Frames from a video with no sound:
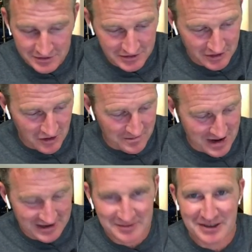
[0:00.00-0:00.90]
So going
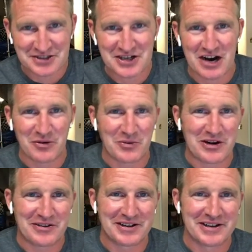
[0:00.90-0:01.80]
back to my shower
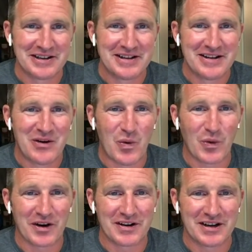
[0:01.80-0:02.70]
while I
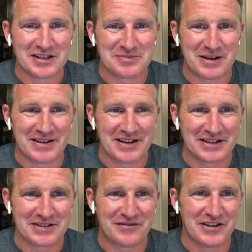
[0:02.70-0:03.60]
organize my
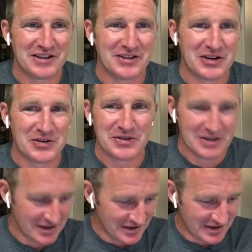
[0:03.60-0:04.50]
next video,
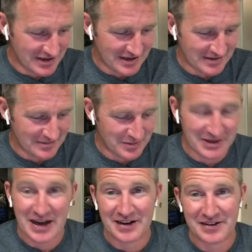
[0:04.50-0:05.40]
uh, but
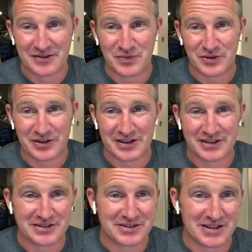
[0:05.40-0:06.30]
yeah, it really
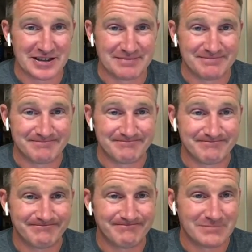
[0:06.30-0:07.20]
is, um,
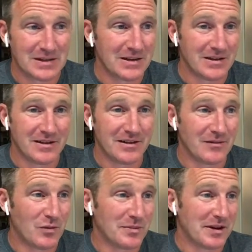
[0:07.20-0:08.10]

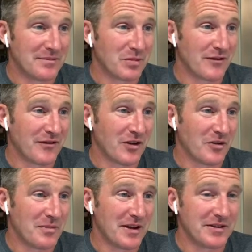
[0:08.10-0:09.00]
one of my
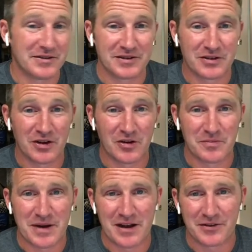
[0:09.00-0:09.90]
preferred methods to go
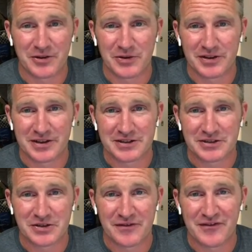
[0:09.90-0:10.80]
about doing this.
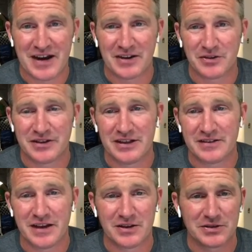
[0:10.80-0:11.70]
So final
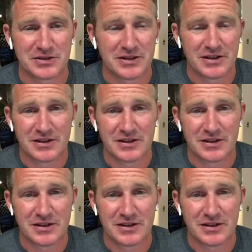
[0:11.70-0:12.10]
details